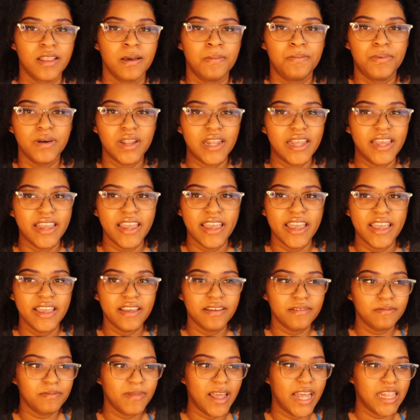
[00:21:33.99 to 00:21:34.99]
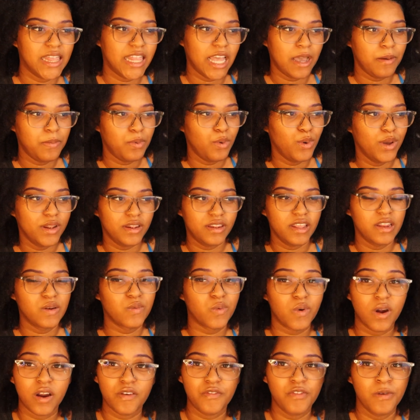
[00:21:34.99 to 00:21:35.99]
The bullying at that point
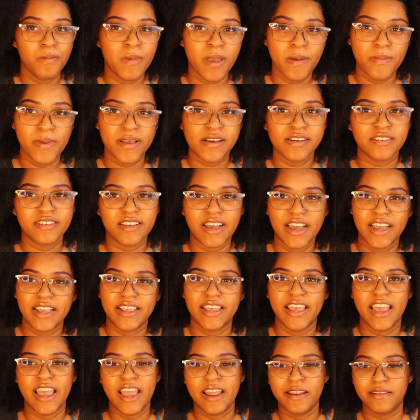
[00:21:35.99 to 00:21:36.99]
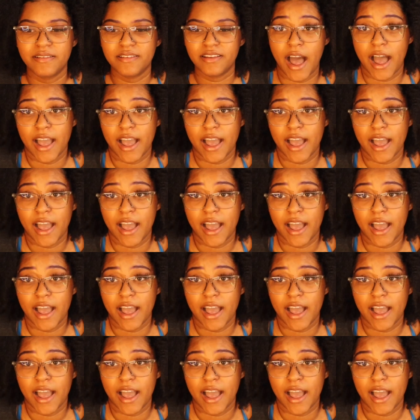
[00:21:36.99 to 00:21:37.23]
didn't work for me because I gained,